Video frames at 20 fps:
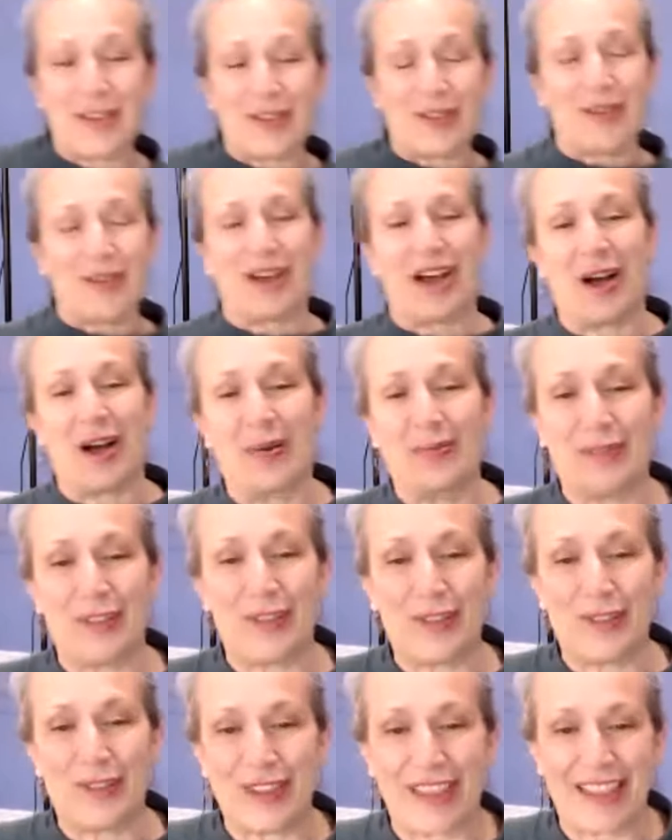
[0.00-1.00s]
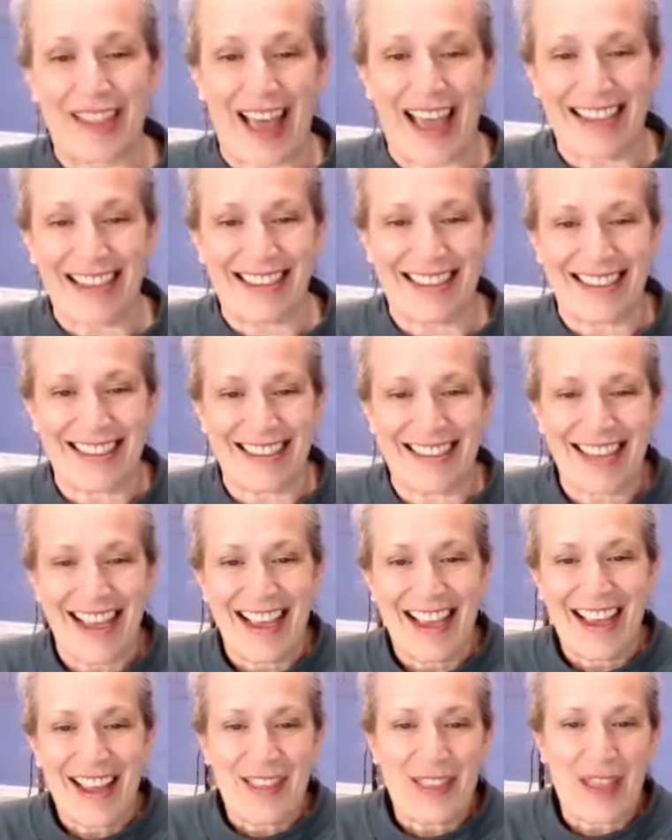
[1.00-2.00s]
when you come to the classes
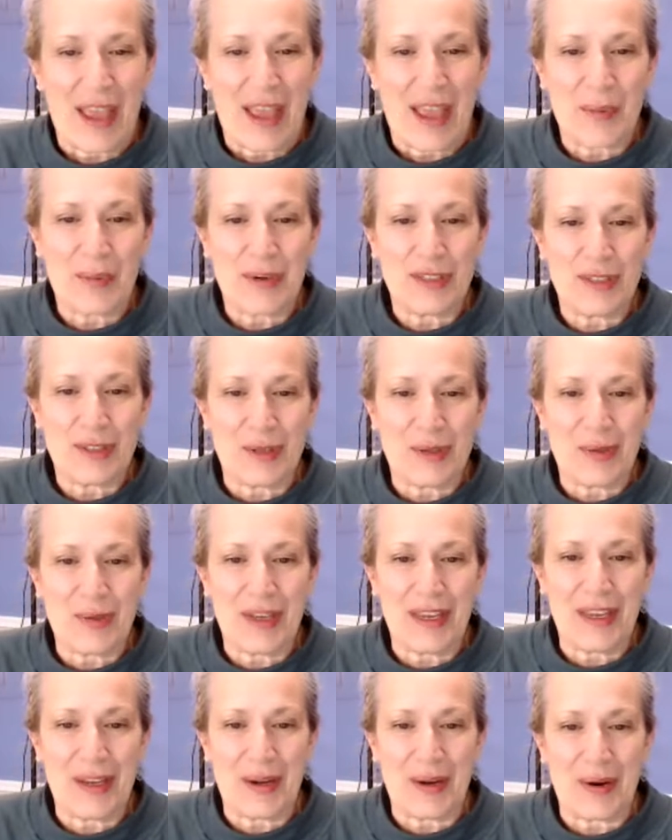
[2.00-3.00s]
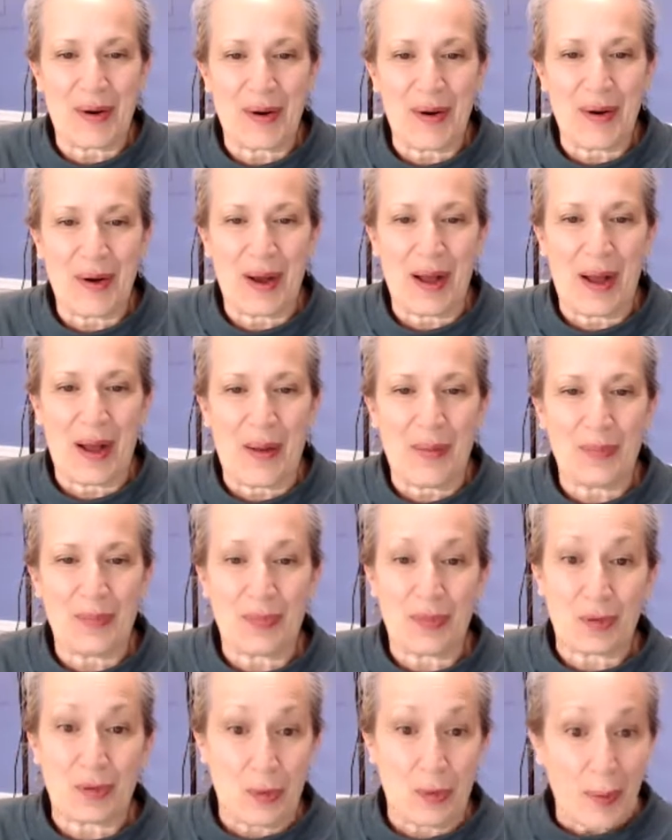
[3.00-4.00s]
that we do here
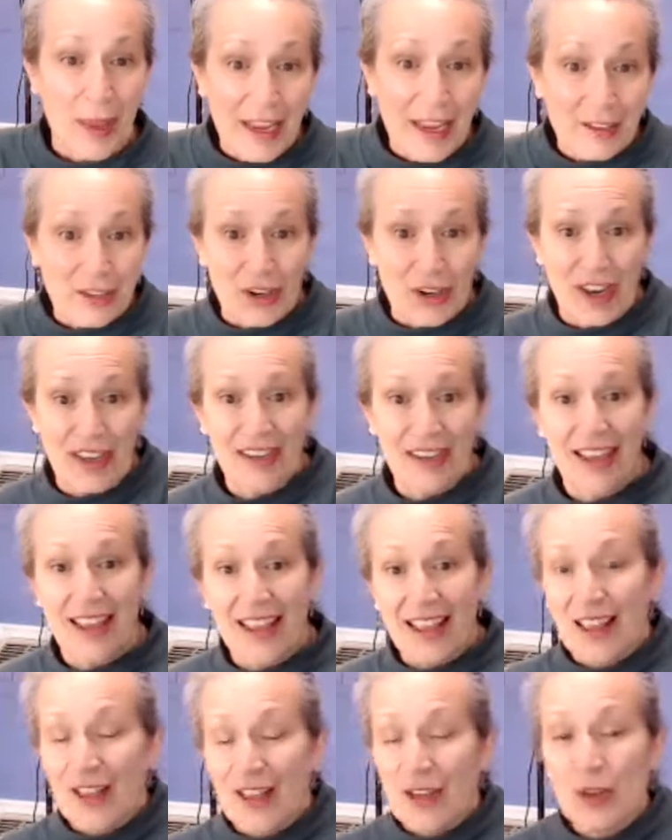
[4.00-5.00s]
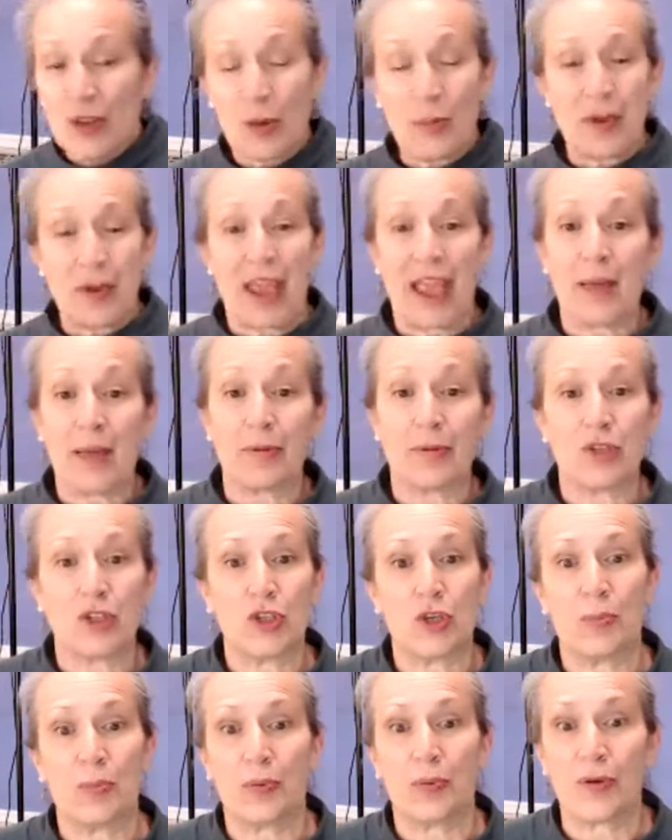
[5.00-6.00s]
through Patreon, you'll be able
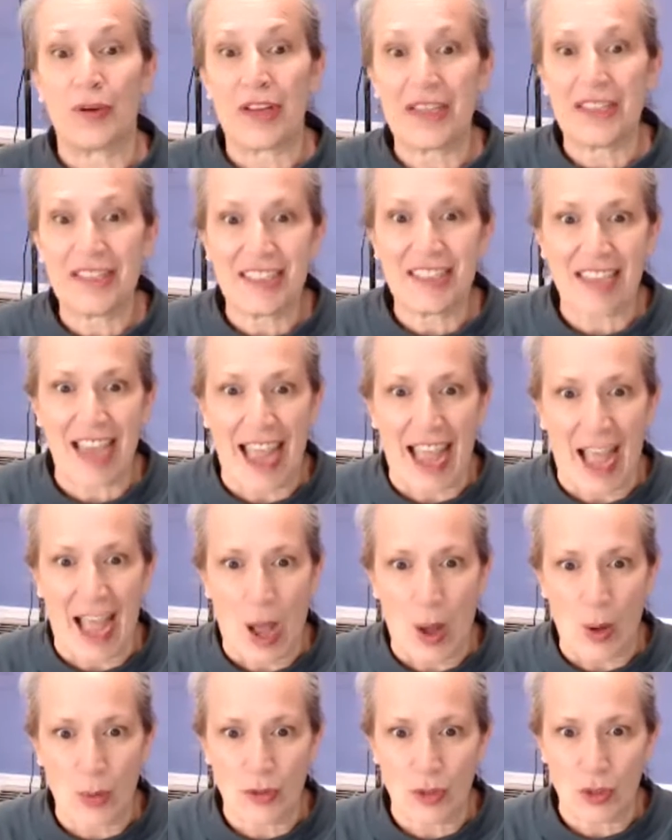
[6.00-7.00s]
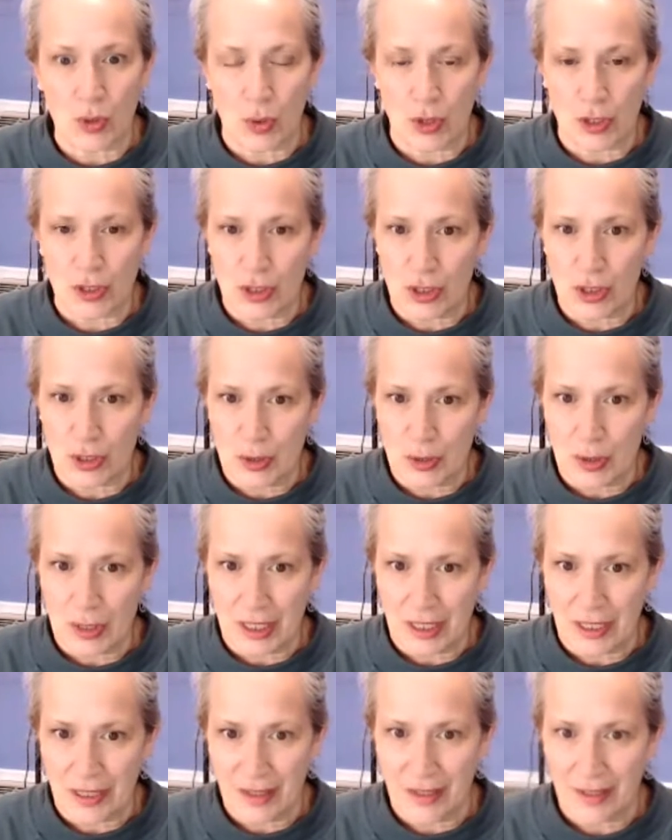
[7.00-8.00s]
to print out your
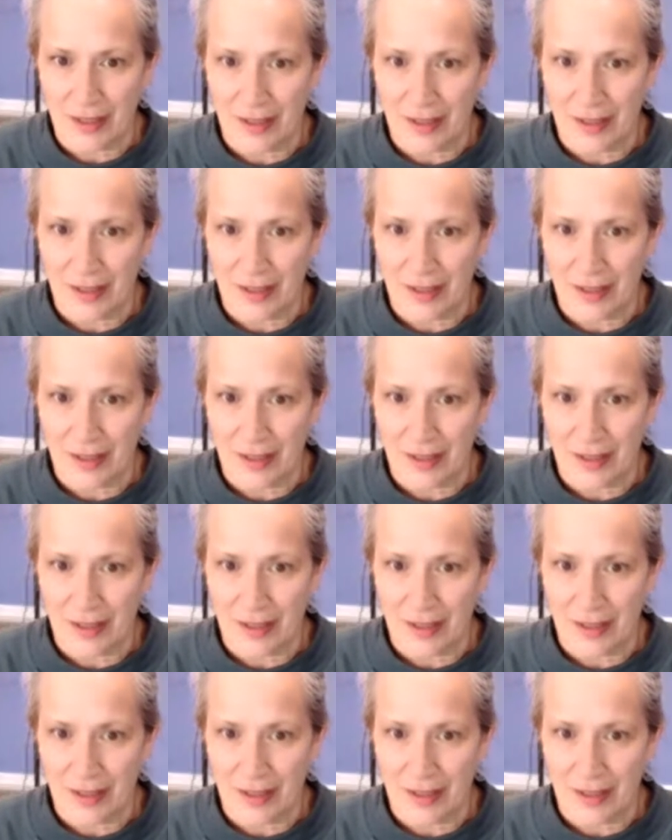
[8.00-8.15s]
uke